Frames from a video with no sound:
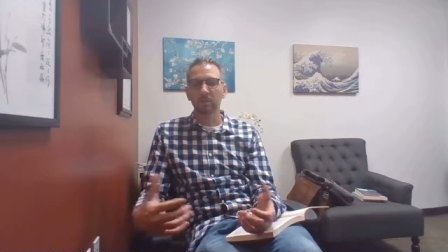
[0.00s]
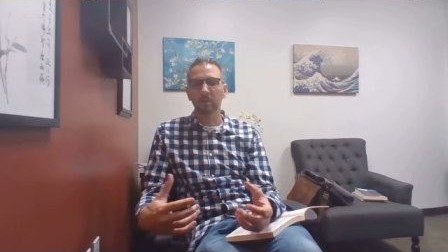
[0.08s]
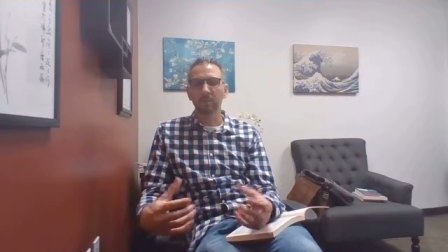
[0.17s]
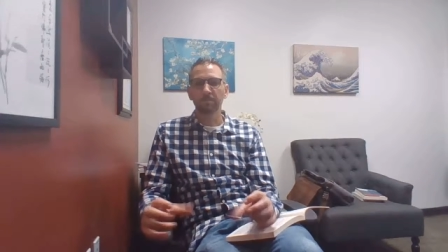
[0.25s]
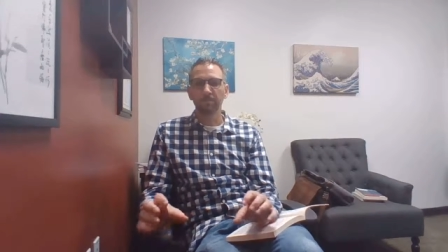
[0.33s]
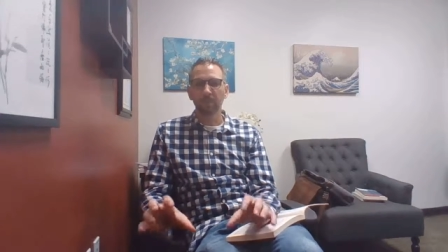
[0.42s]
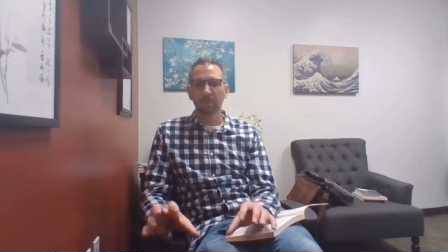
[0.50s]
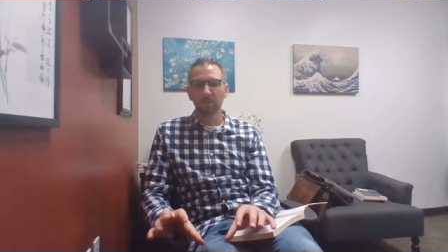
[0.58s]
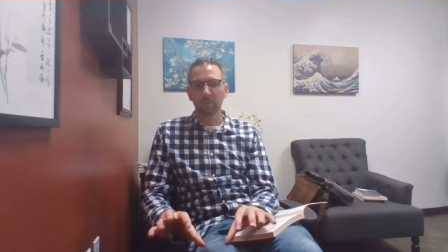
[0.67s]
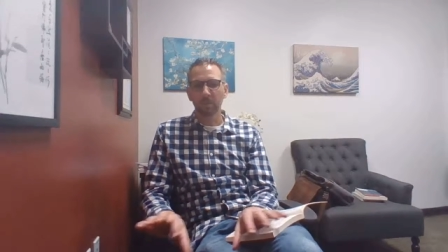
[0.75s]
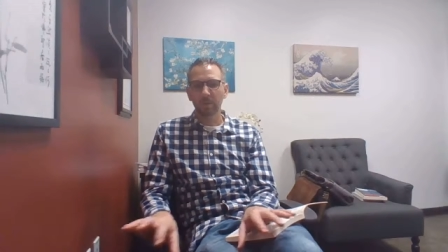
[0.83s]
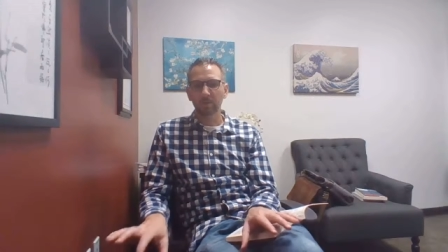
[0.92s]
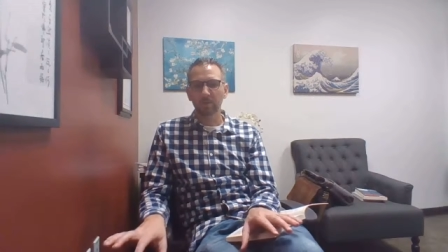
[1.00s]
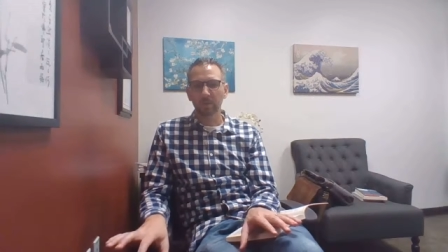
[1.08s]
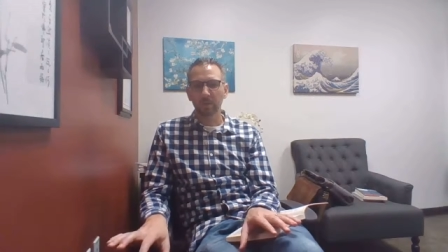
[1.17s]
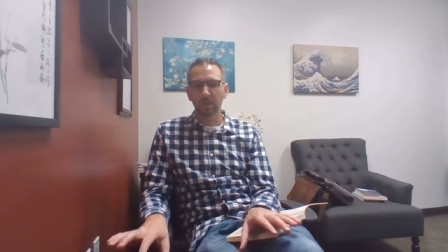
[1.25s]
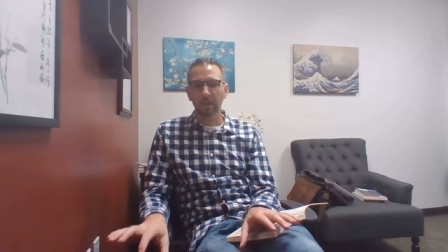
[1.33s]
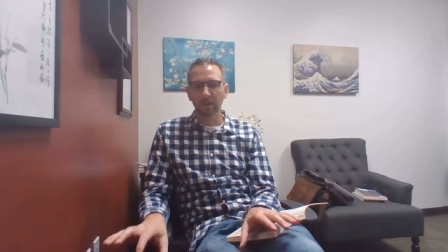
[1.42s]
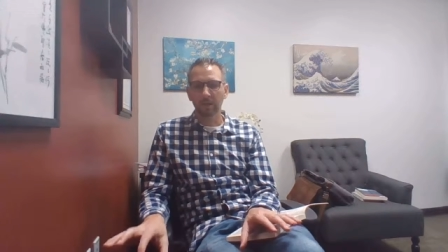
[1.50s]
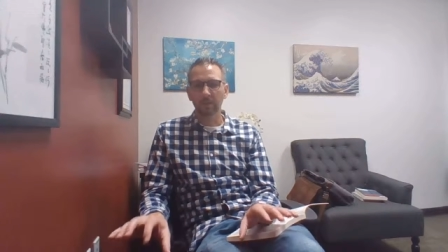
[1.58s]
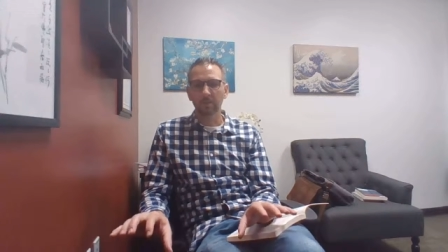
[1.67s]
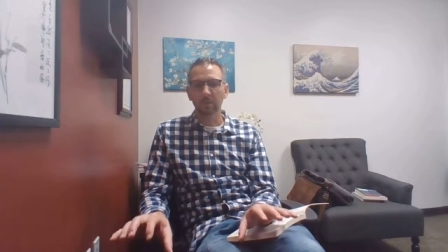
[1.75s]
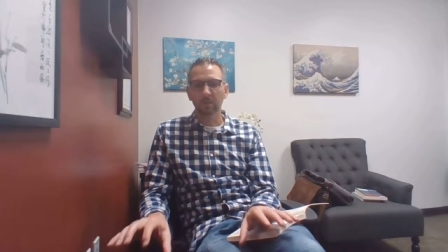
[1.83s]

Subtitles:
They're basically, again,